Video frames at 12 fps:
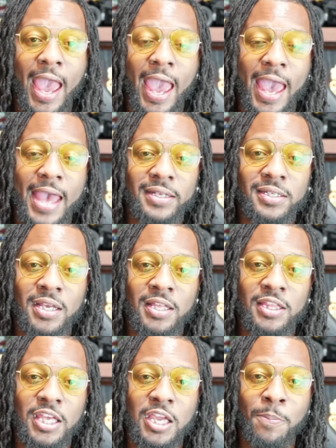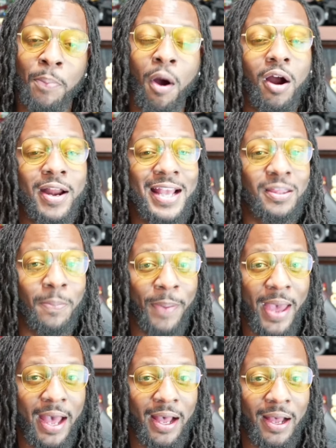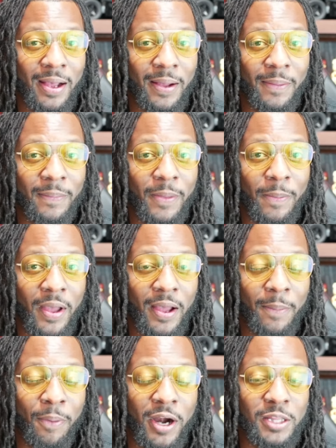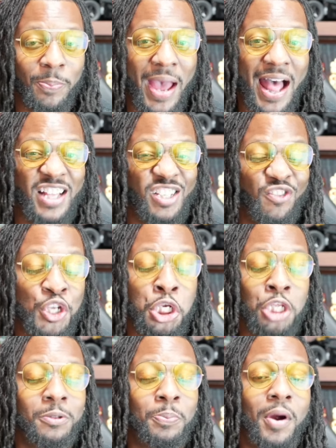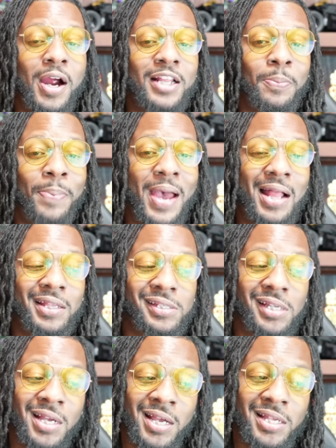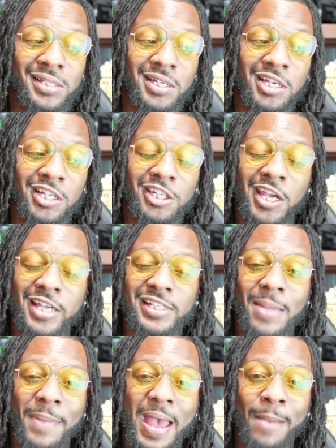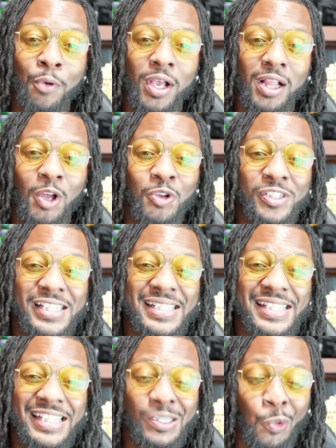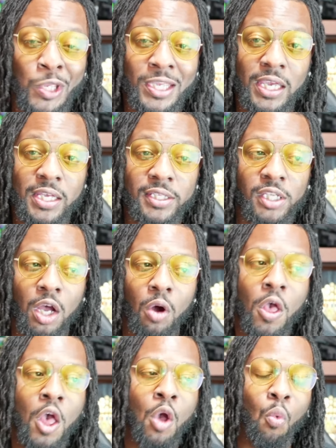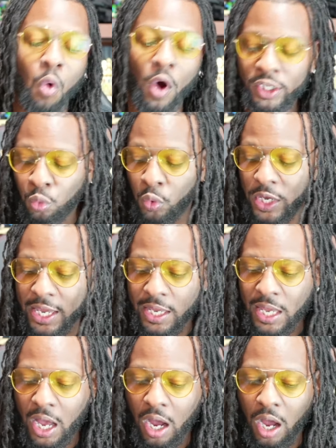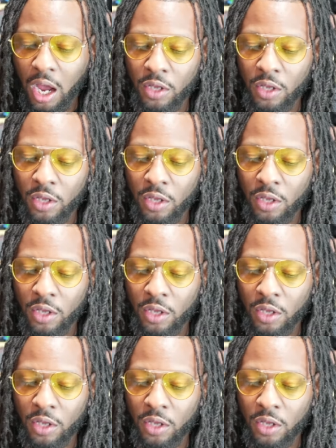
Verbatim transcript: at the party at the uh, uh, party at the Palace. If he shows up at the party at the Palace, it's a good chance that bad boy closes this weekend. So once we